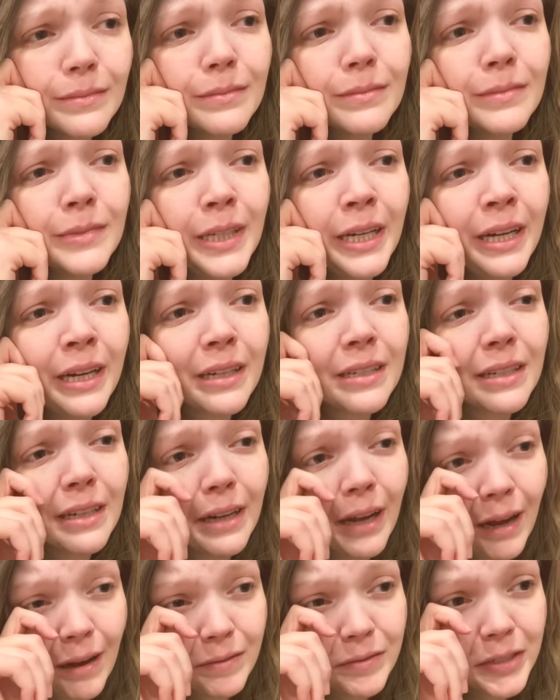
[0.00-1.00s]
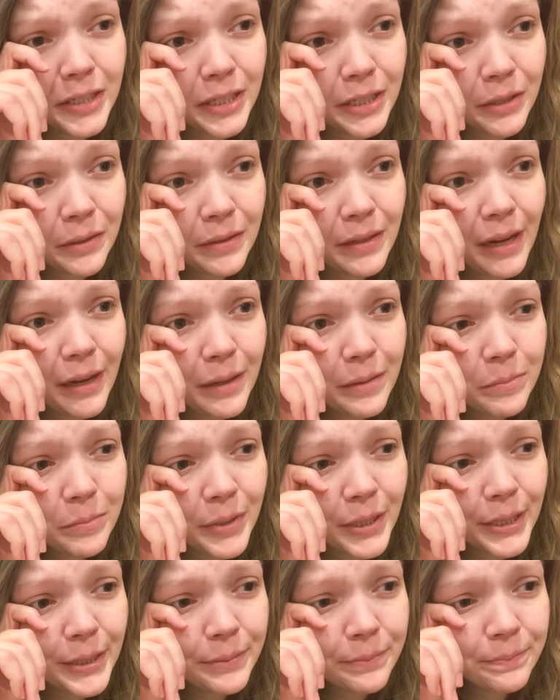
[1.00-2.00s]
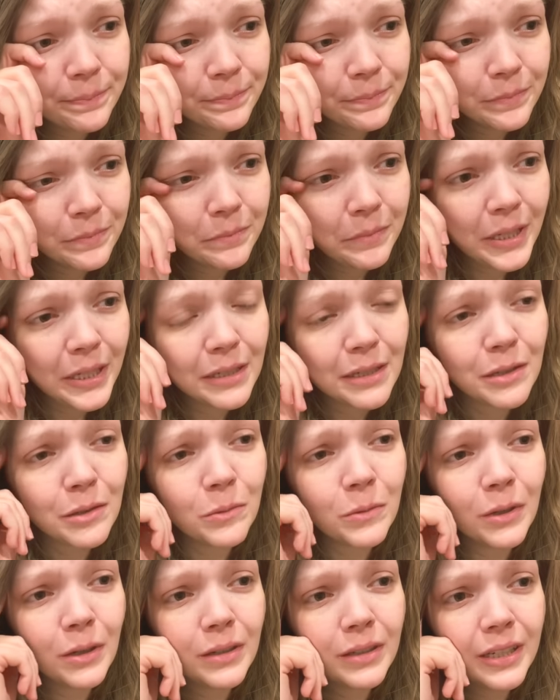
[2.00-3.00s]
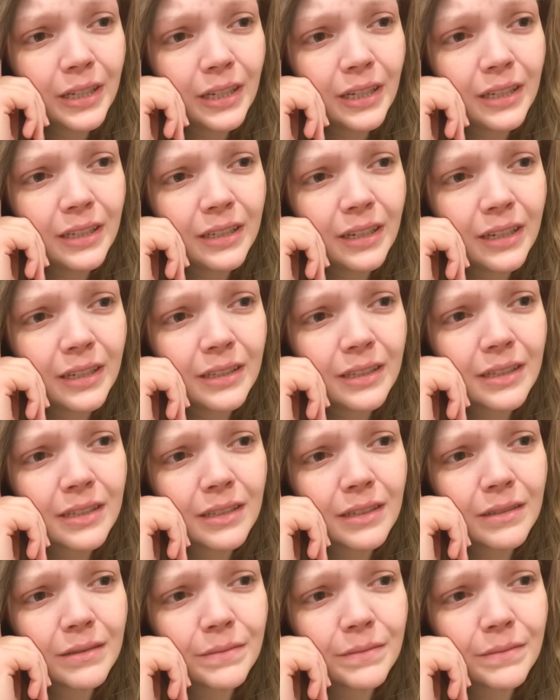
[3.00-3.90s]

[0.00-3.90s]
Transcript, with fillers: He doesn't have to do that, but it means the world that he does.